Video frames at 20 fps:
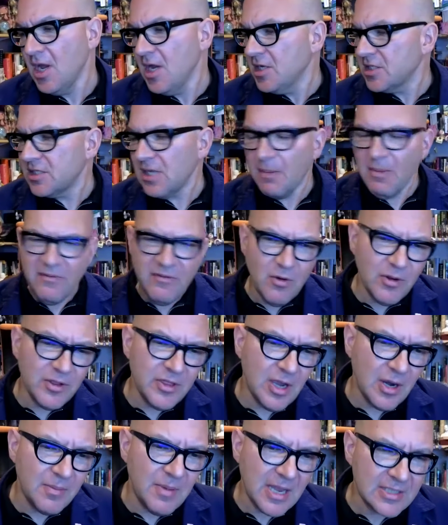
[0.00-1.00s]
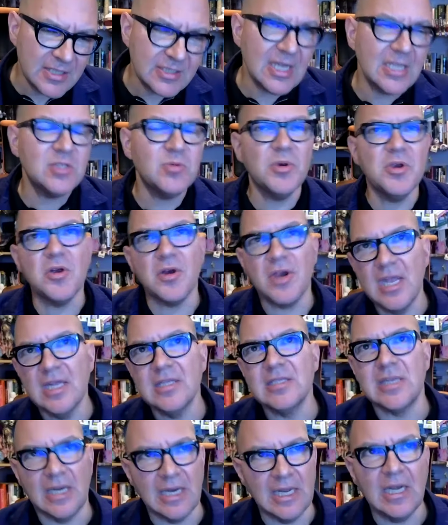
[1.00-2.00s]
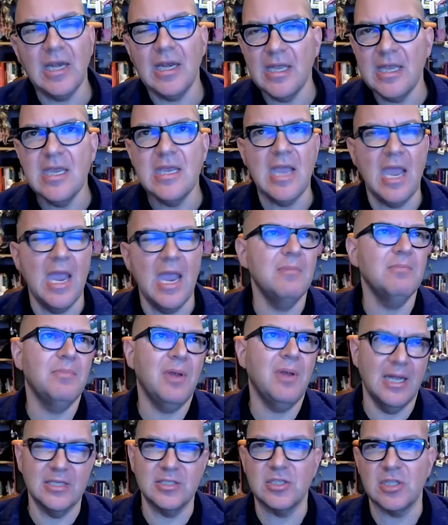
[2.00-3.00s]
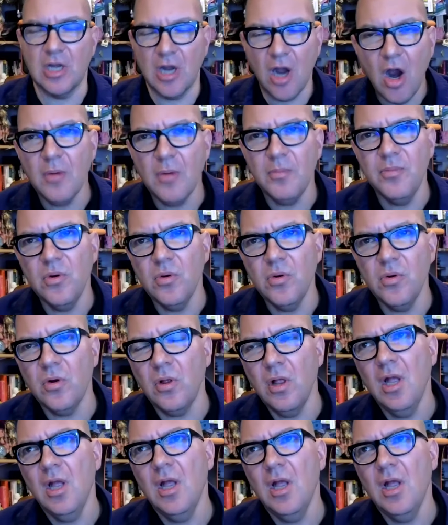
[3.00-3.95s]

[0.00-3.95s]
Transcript: Some of you are there because that's where your kids' Little League game plans the carpool,